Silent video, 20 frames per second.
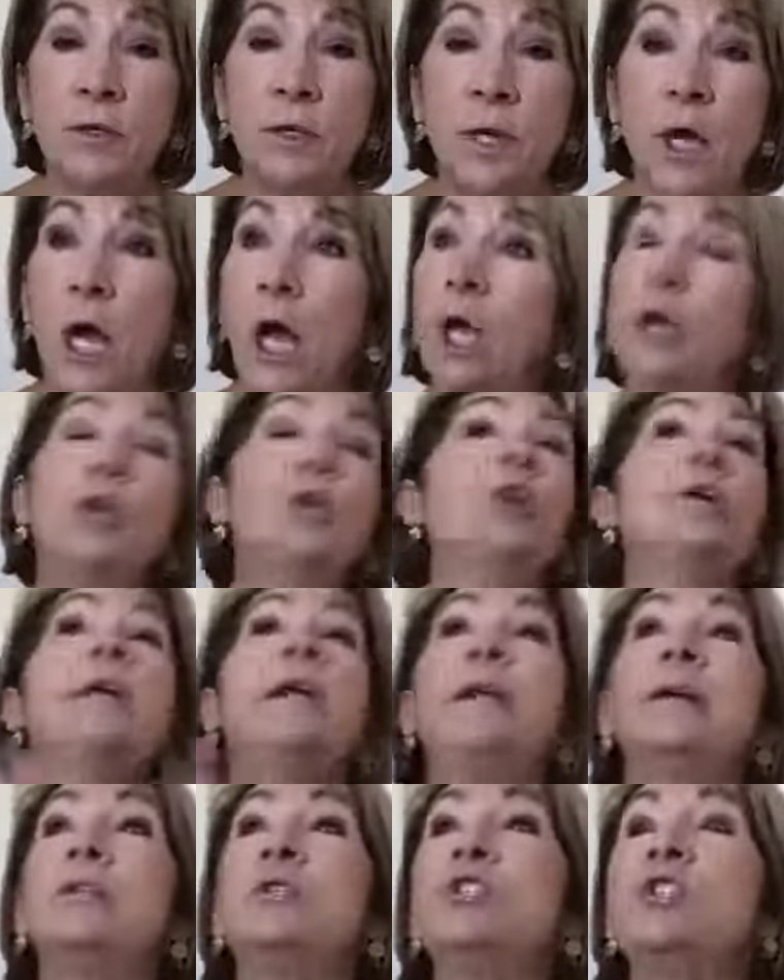a cookie
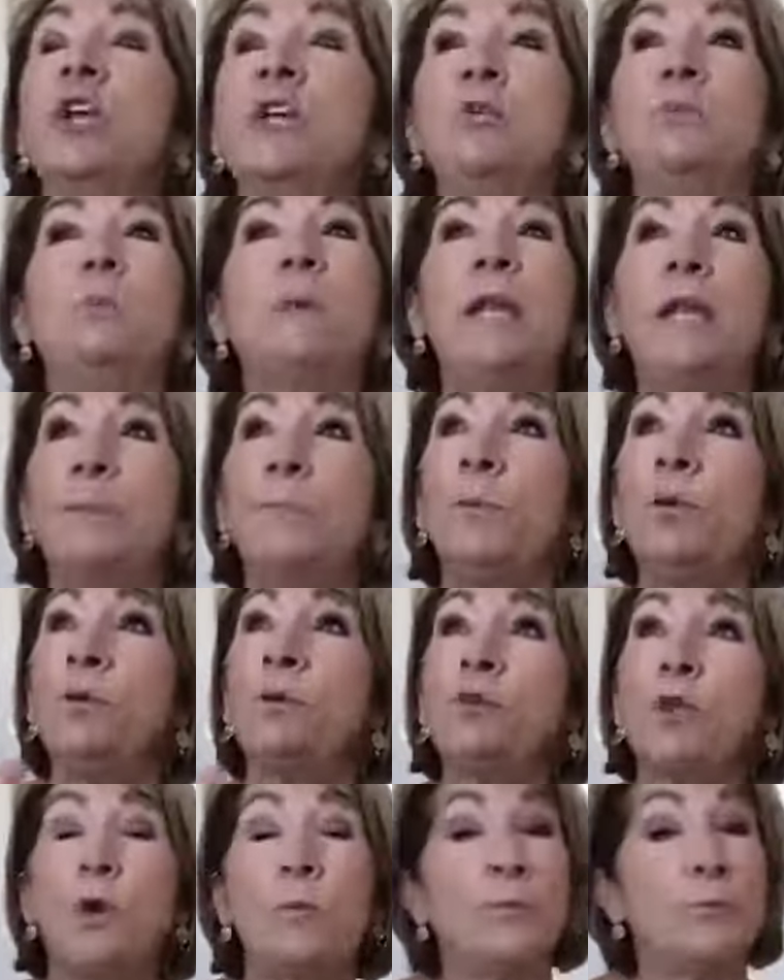exchange, people
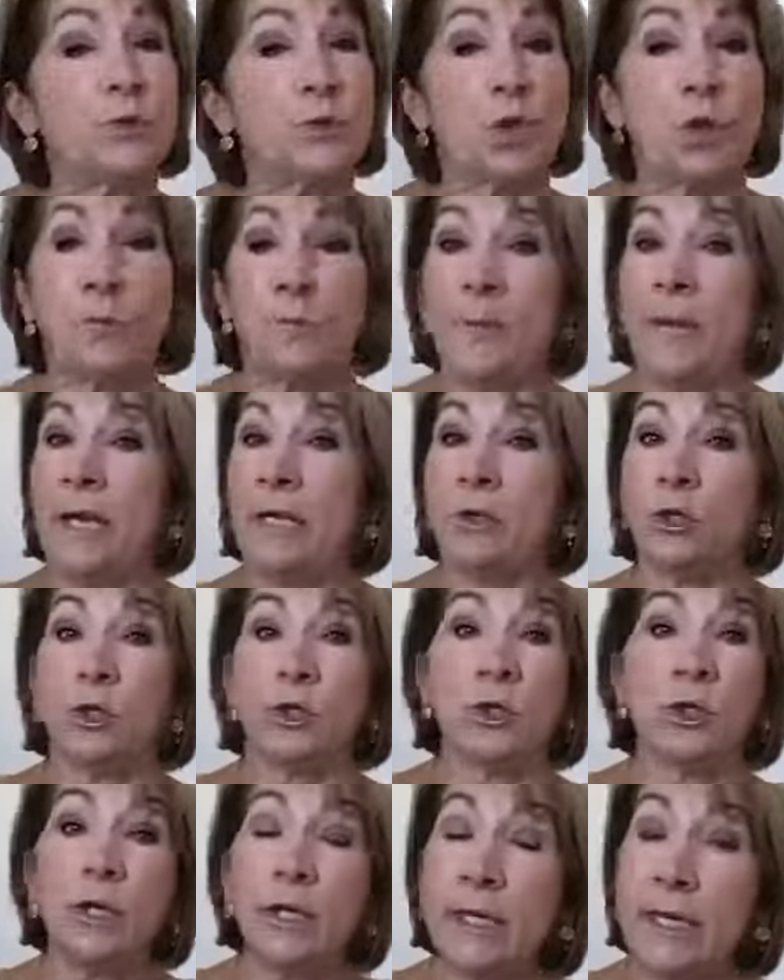don't start baking their
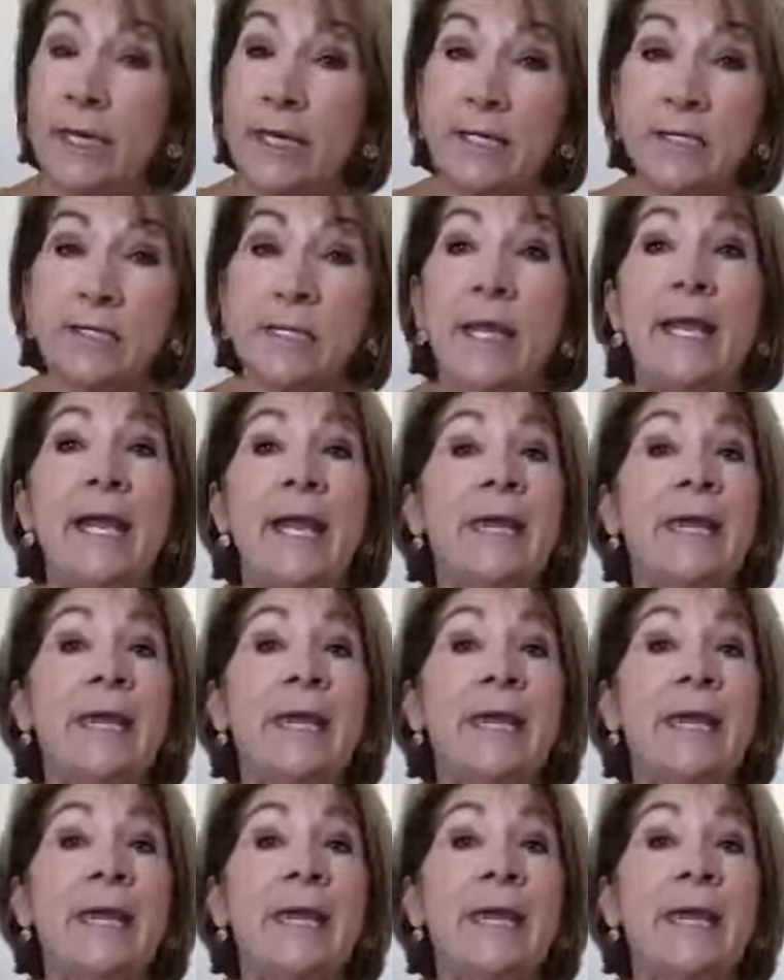cookies